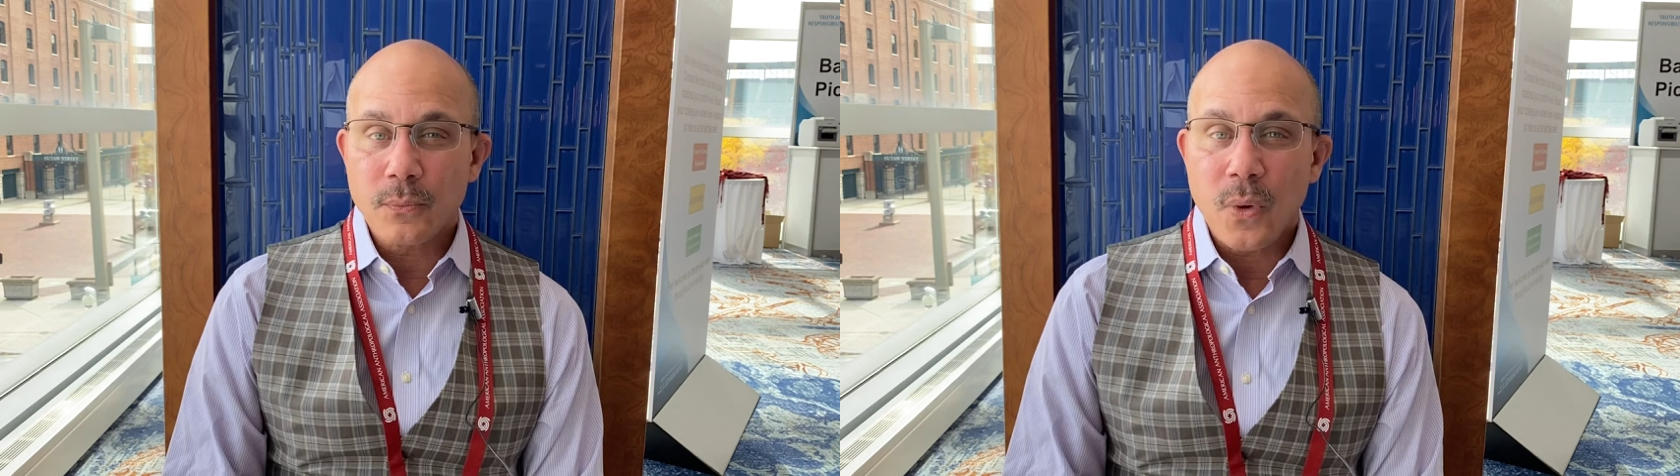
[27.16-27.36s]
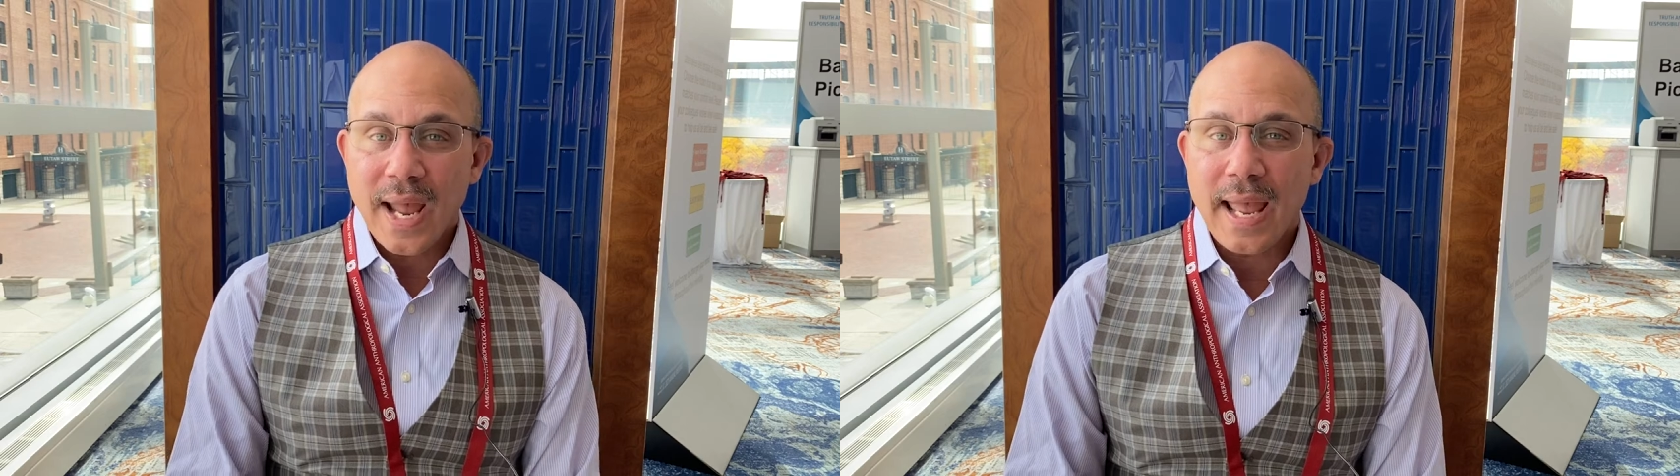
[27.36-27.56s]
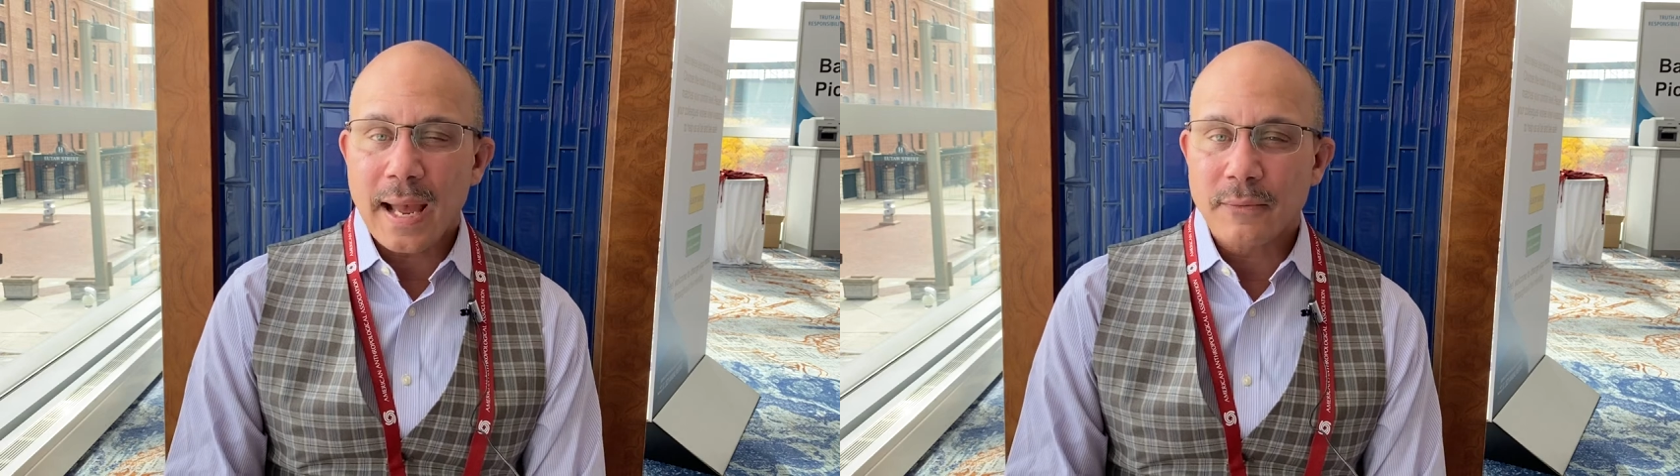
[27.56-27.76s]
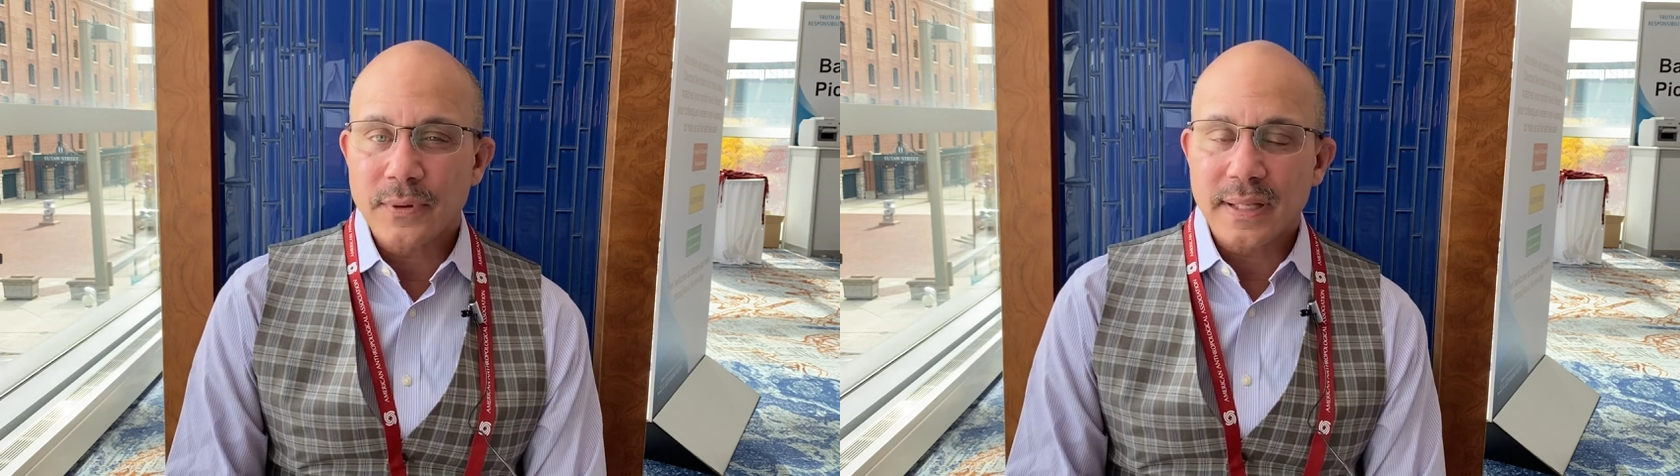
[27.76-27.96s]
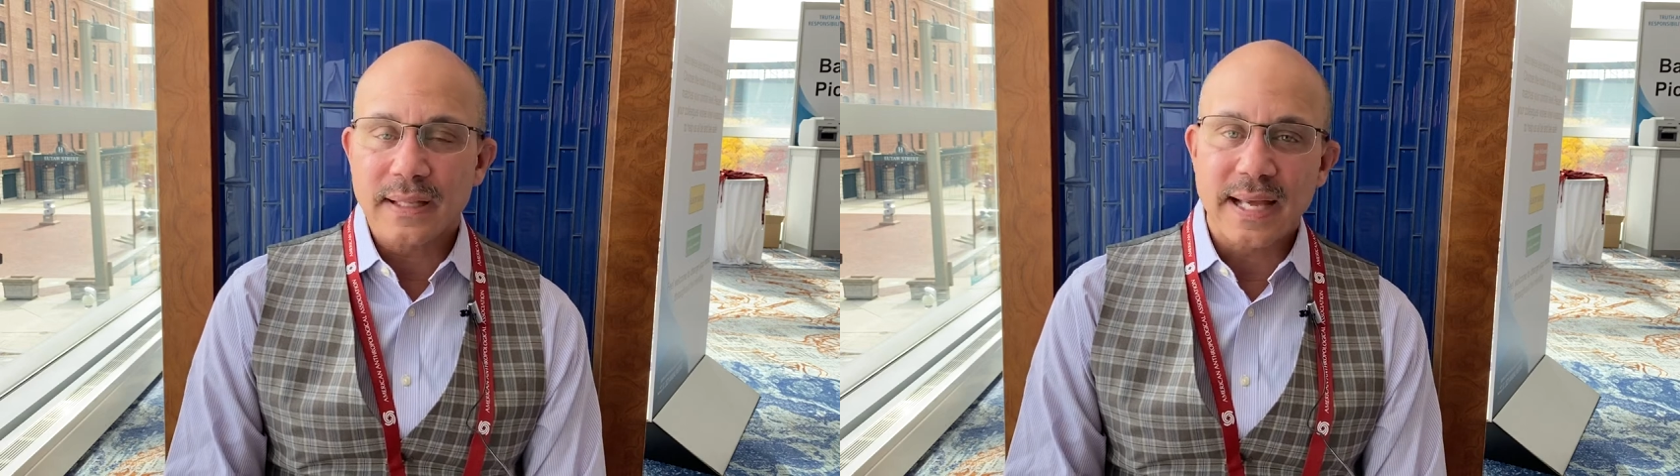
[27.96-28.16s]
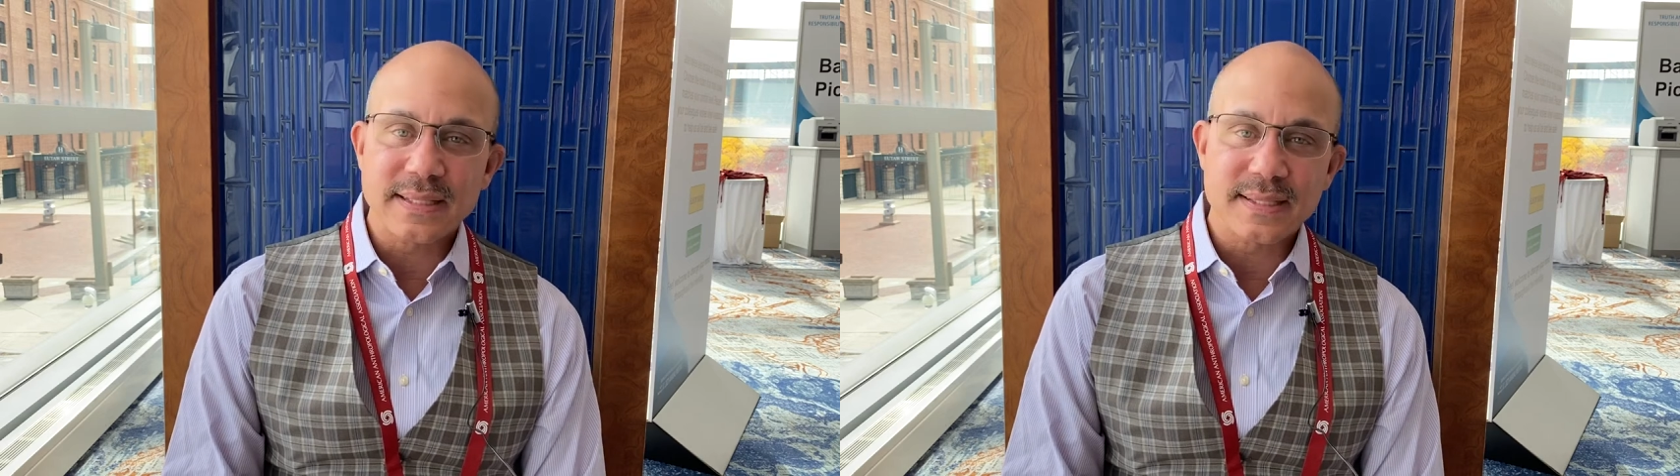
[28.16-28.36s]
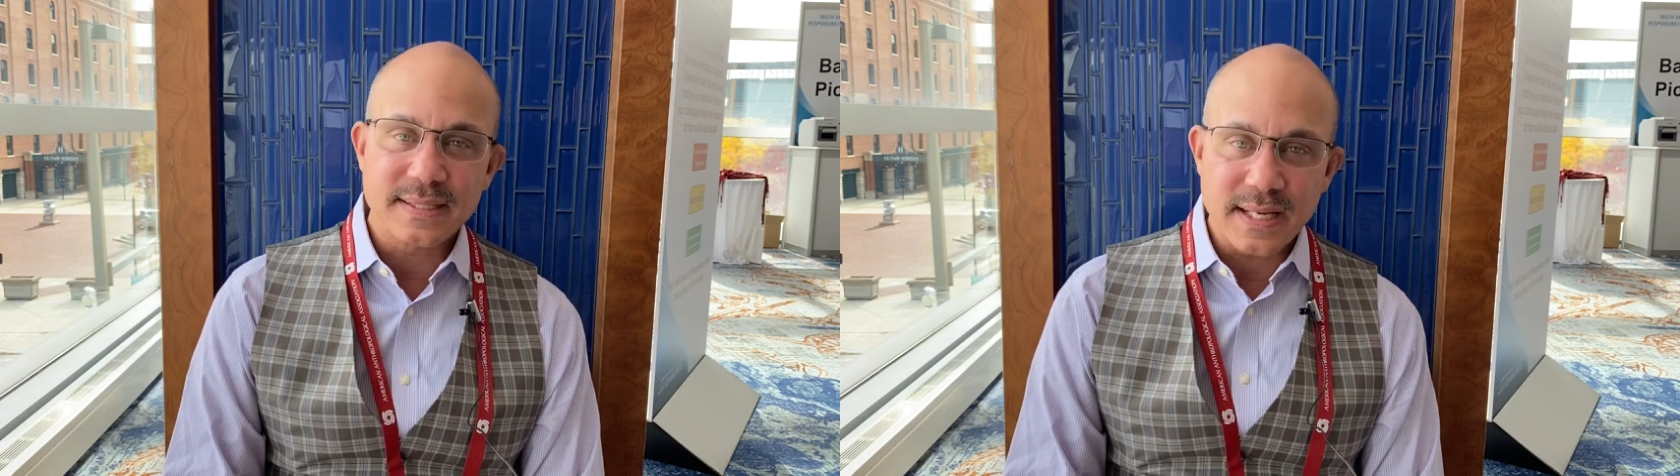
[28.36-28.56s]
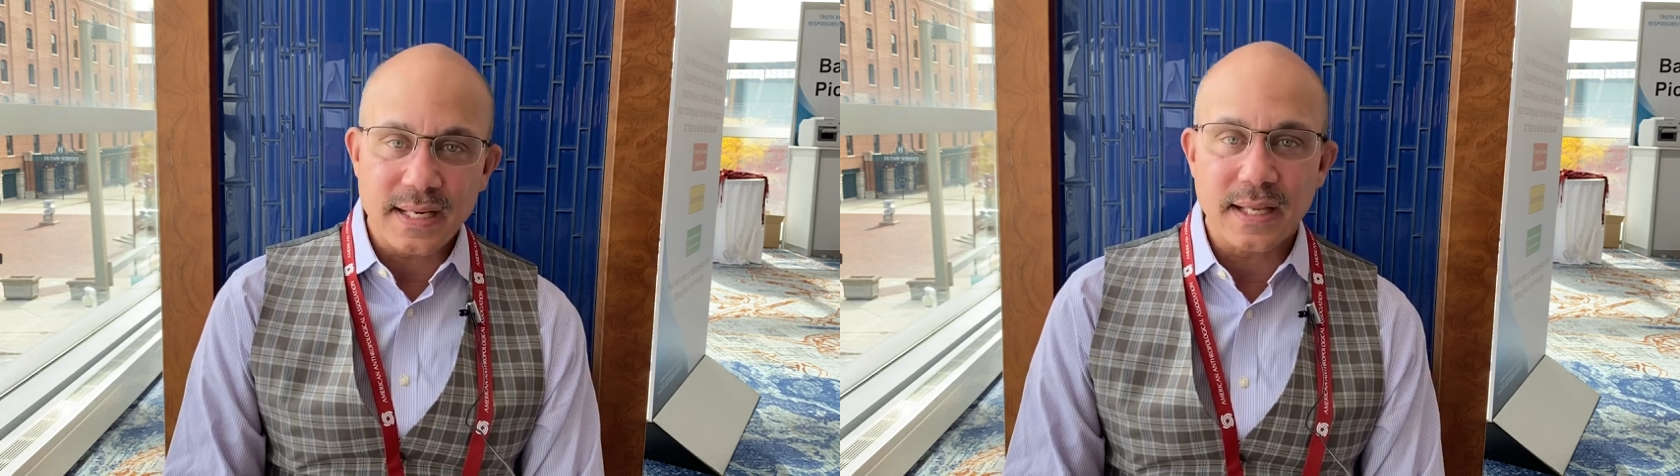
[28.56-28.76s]
way I really like to
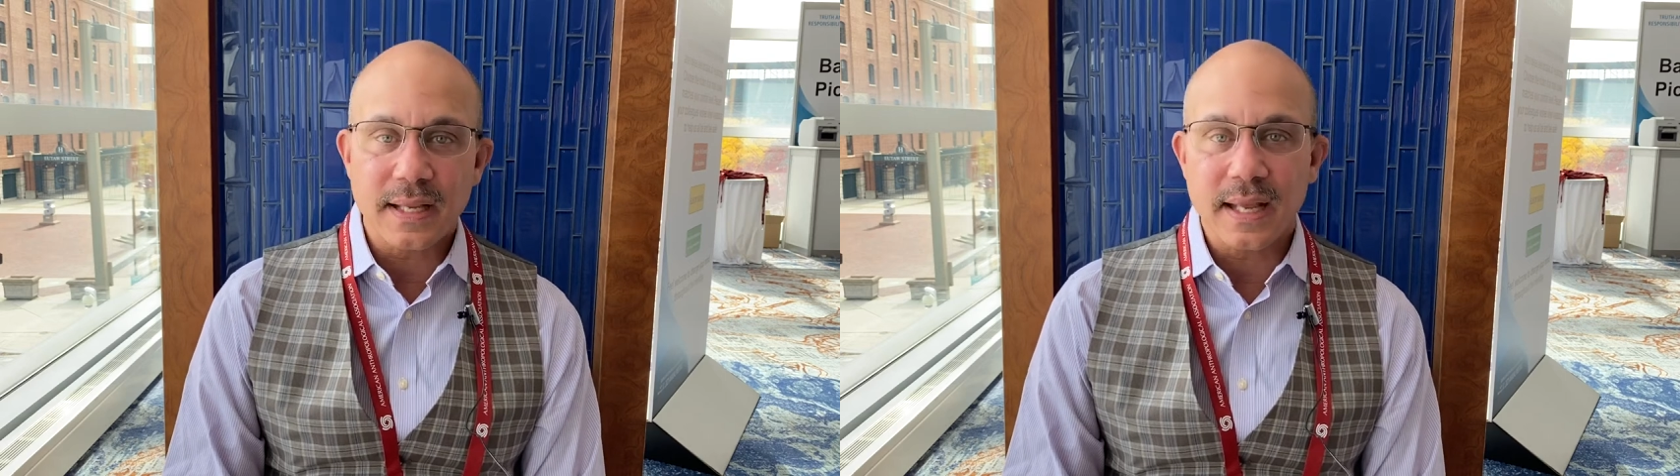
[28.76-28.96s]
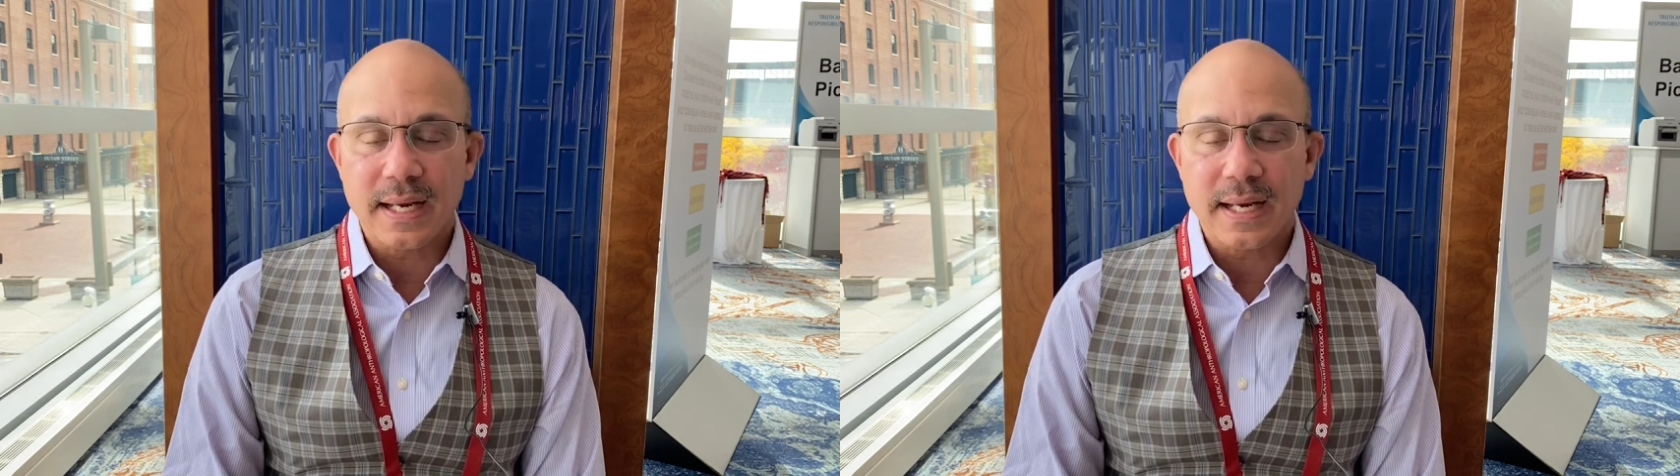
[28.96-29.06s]
study